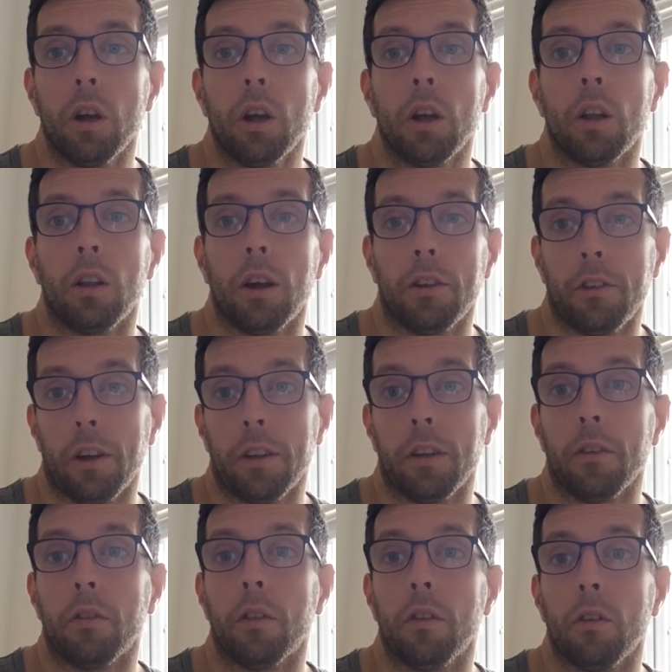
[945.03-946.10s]
and that idea
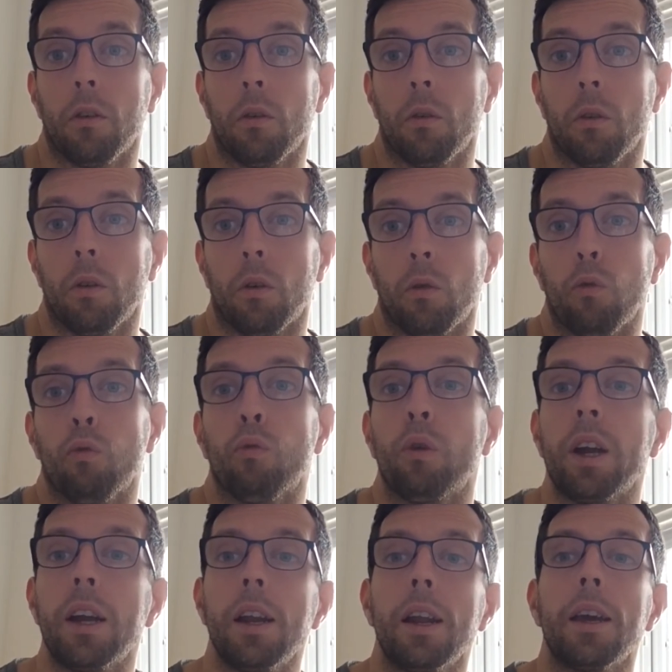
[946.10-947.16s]
of the
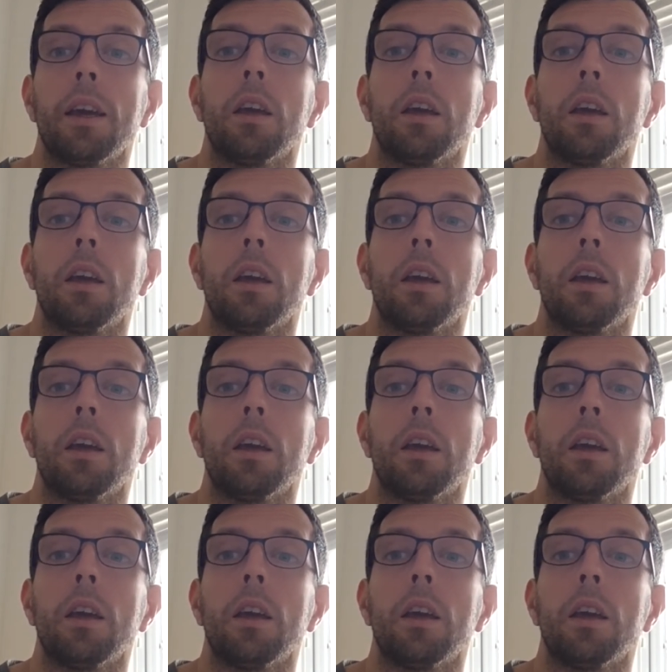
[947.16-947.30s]
unreeling